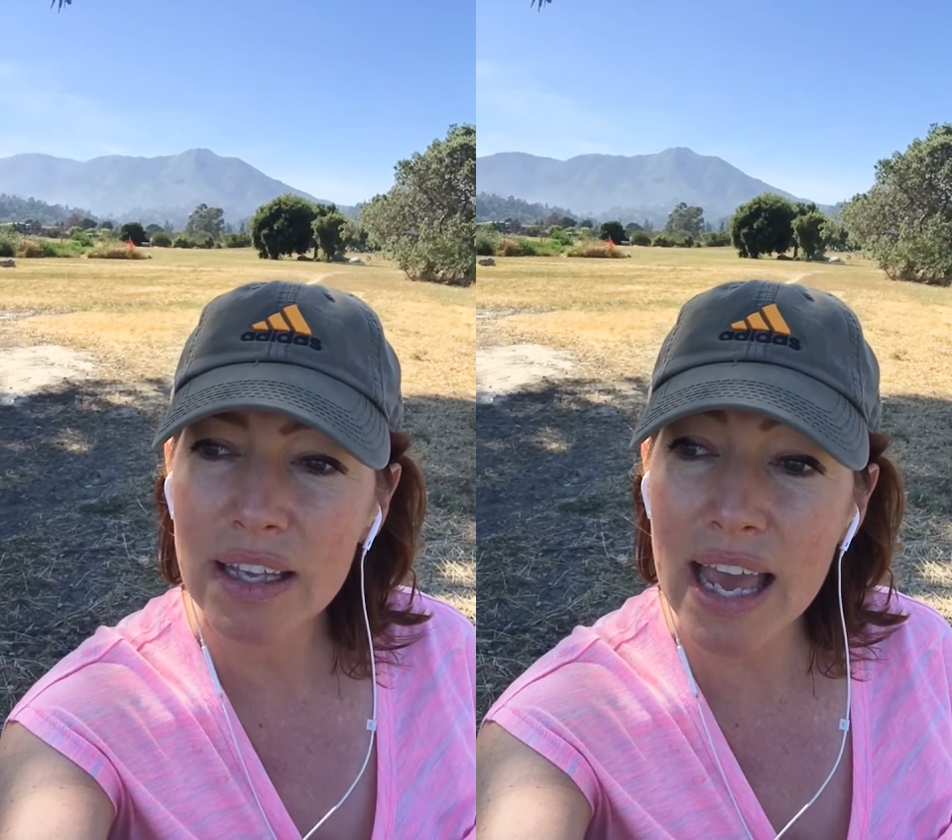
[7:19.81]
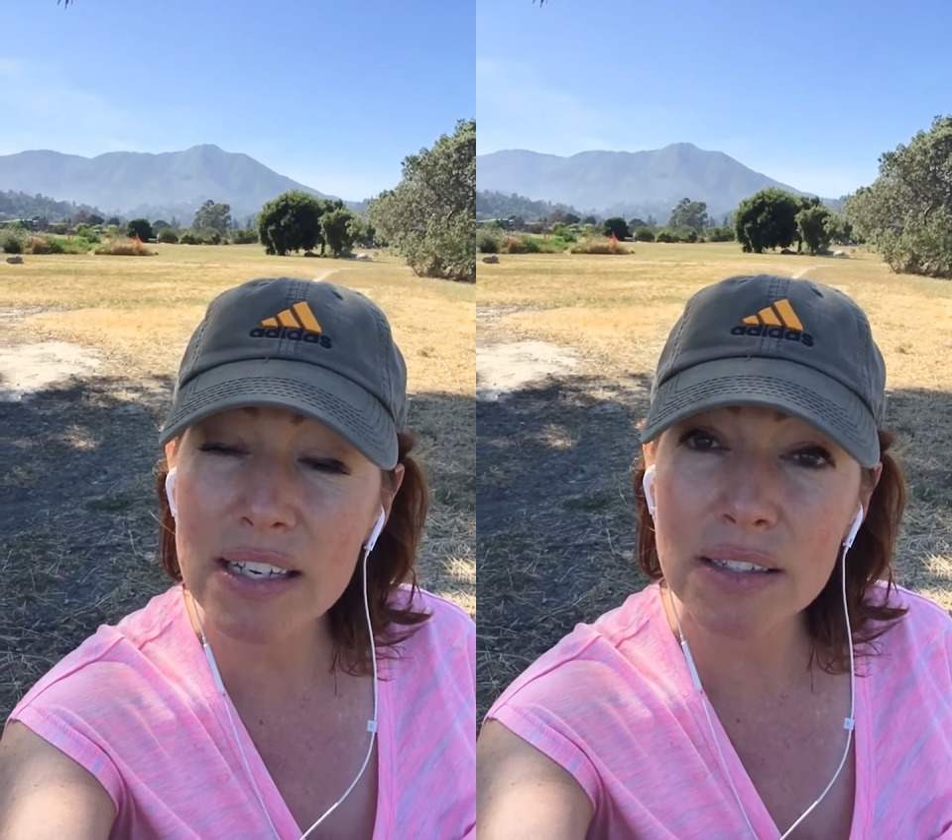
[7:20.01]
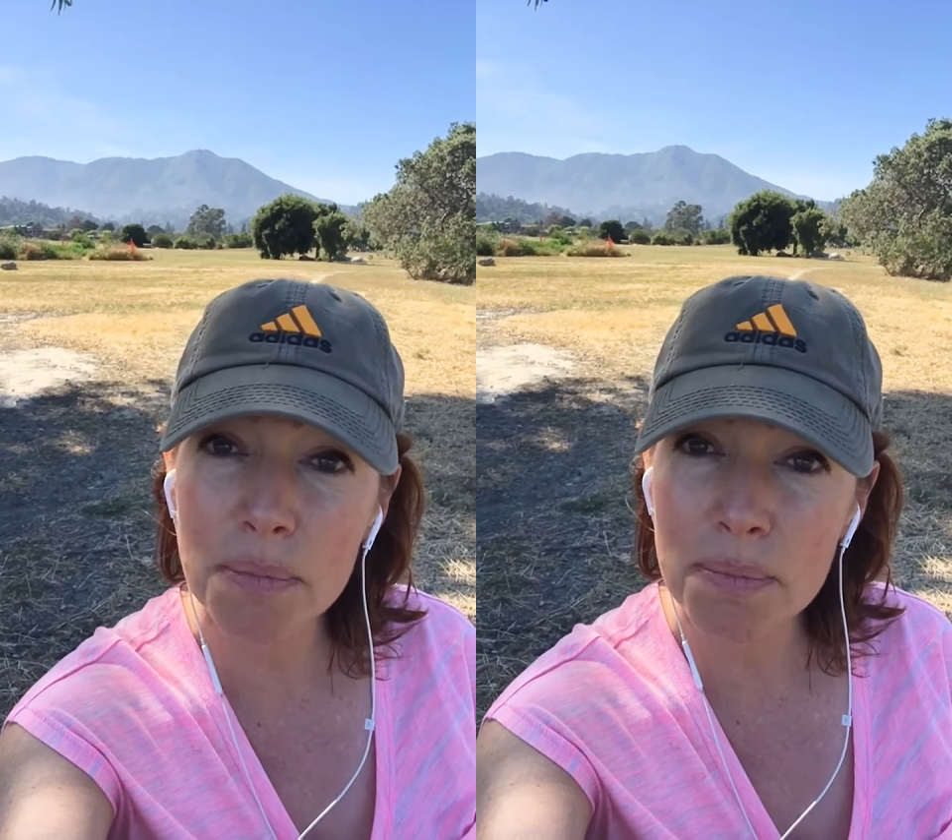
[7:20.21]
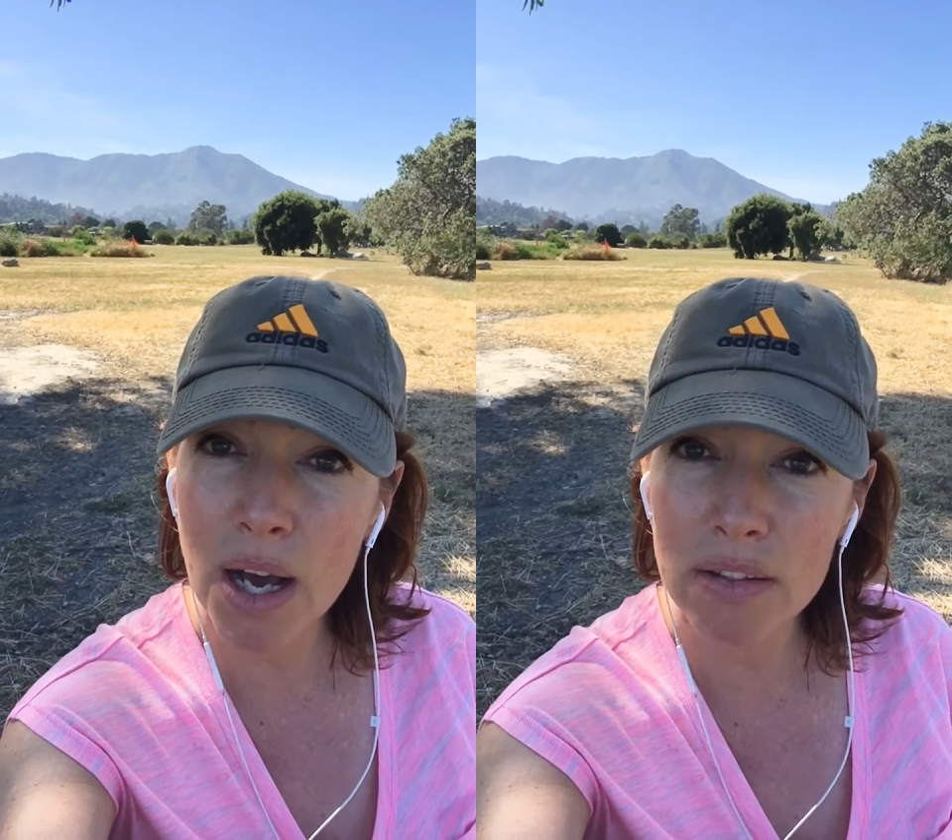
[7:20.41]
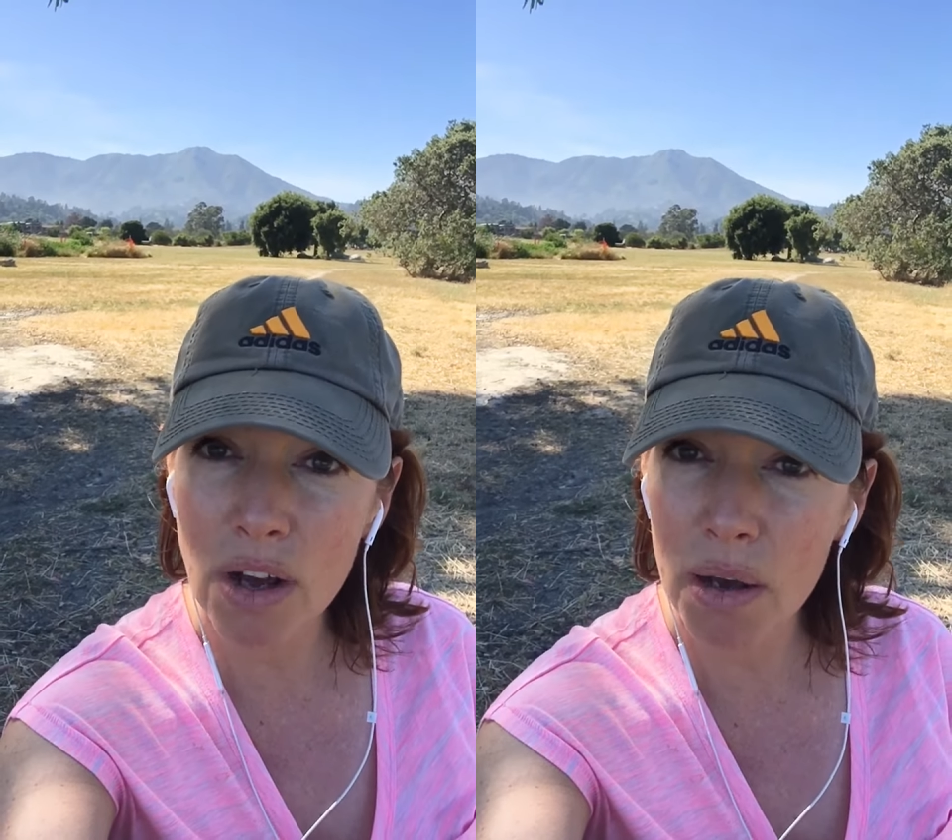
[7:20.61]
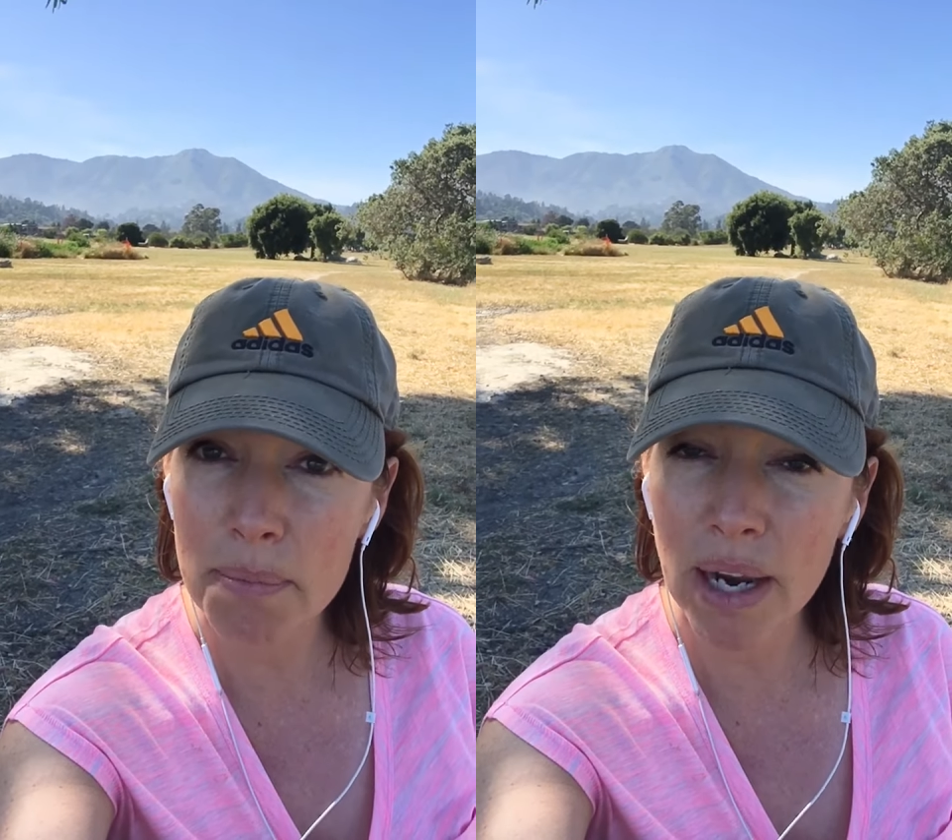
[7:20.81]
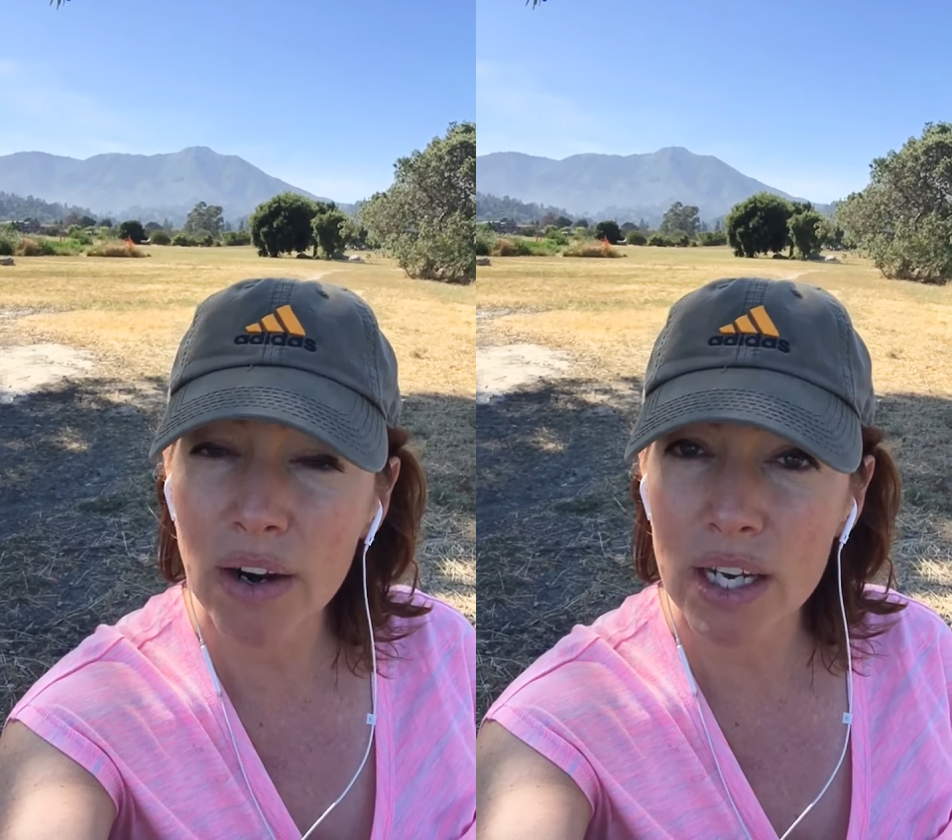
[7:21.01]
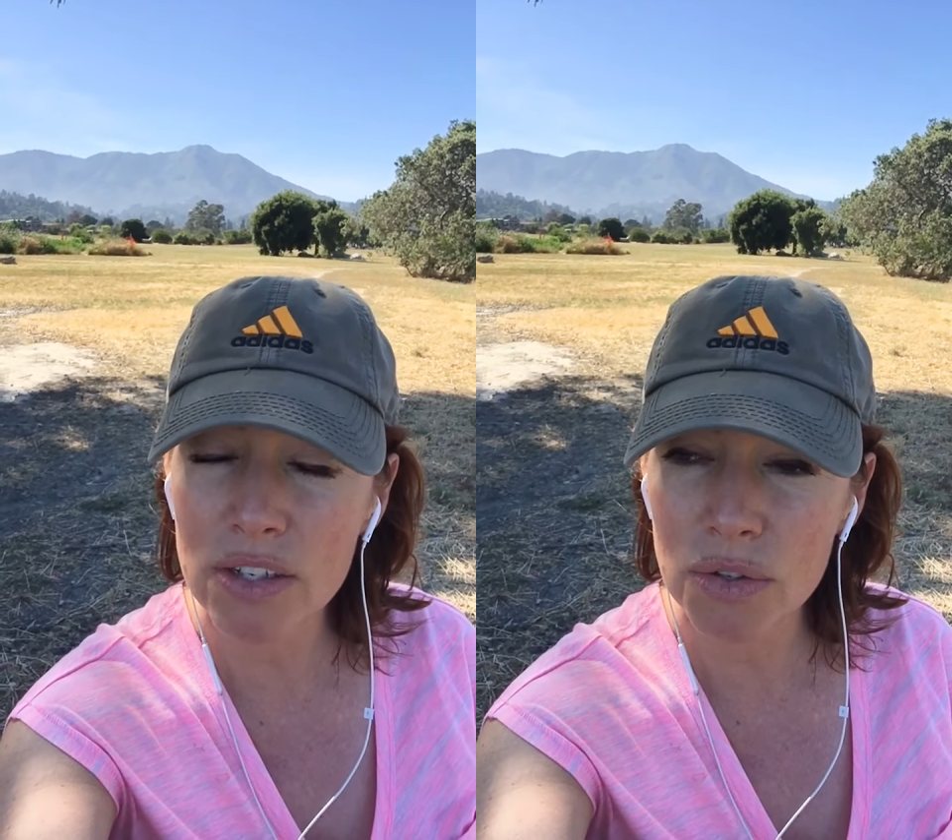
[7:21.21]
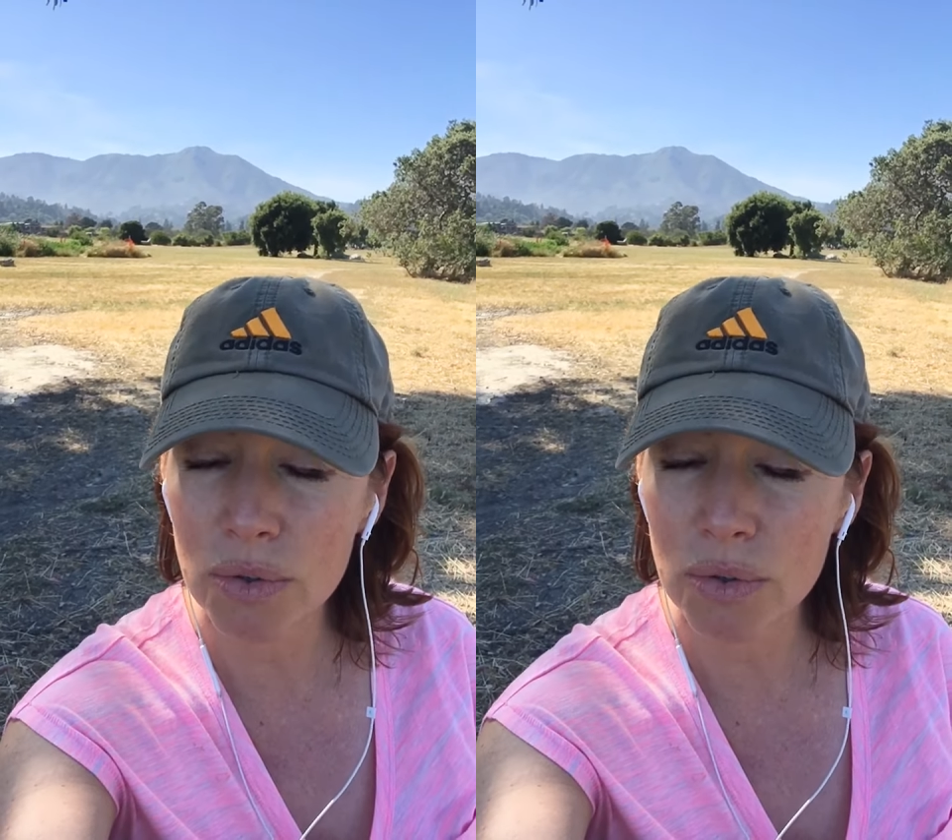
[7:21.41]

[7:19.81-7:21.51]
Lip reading: end a long marriage,